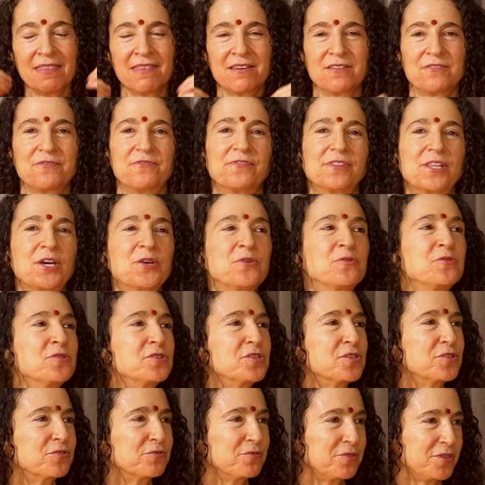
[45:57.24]
that
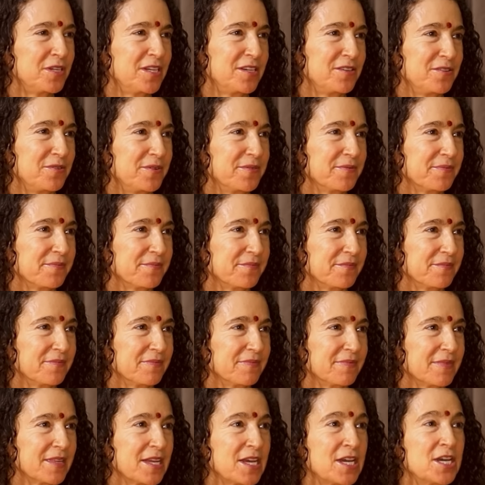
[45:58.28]
flows through you,
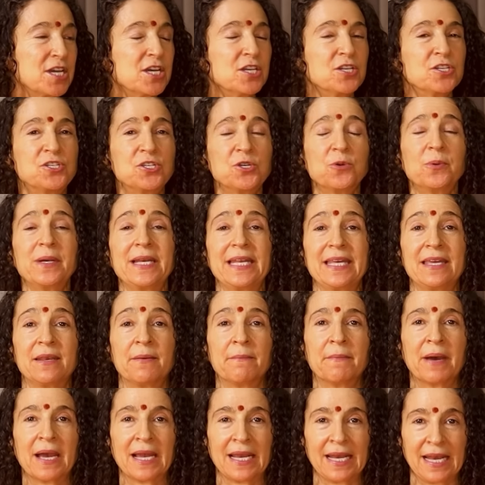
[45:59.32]
do it in
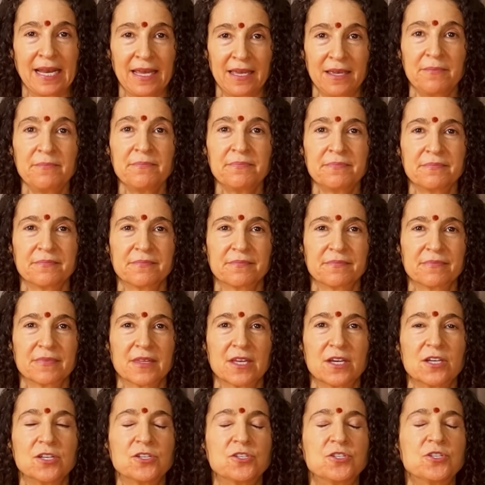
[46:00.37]
my
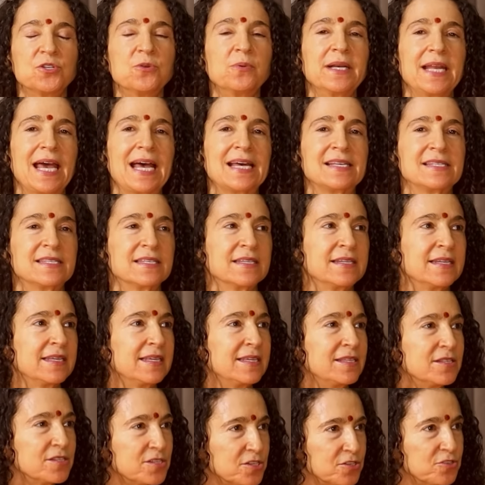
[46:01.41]
name, do it as an
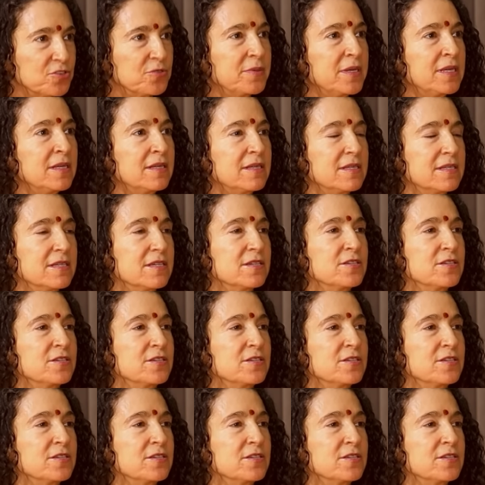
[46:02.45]
instrument,